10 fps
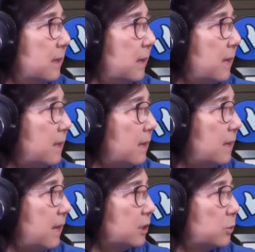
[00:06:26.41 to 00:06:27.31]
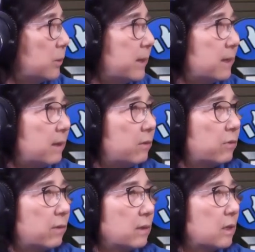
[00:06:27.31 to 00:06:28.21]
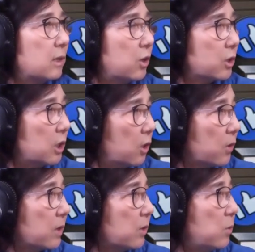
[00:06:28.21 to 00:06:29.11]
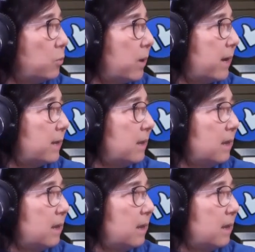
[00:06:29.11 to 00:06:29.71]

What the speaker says: And then next one is a clerical 1.